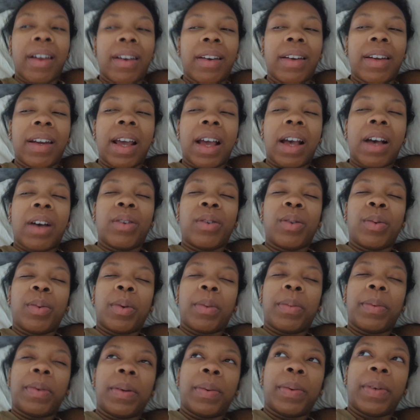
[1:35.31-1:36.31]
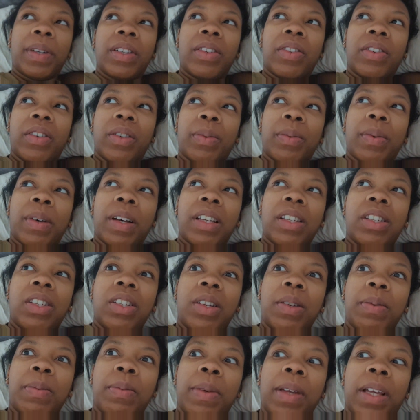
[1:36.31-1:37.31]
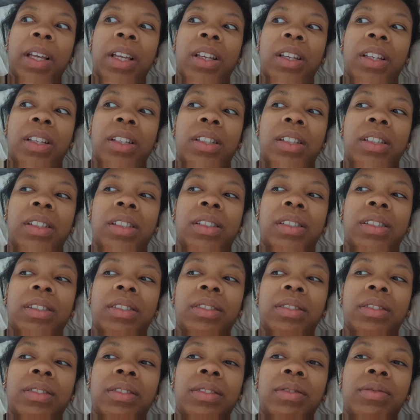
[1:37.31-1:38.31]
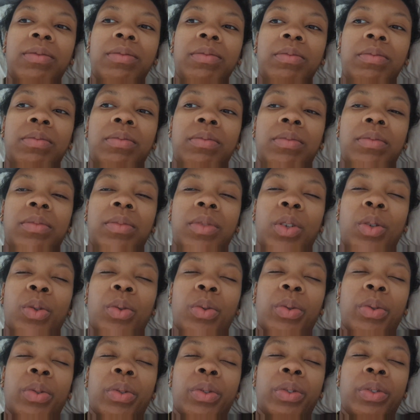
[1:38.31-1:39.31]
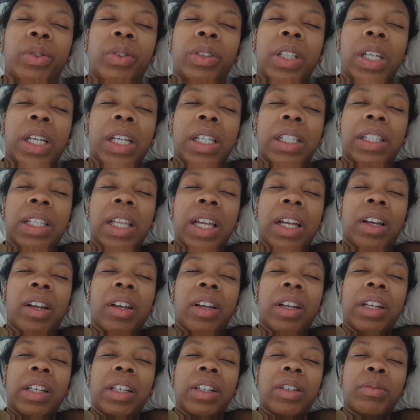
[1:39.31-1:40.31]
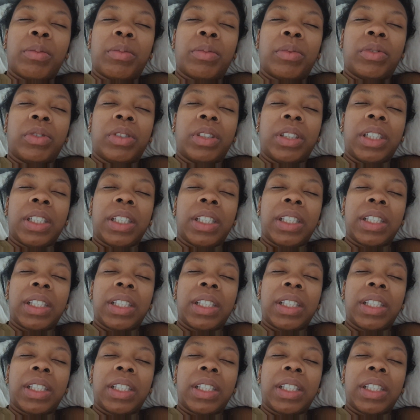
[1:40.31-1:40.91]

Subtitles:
Now, you're probably wondering why is she in bed? Or it's like early in the morning.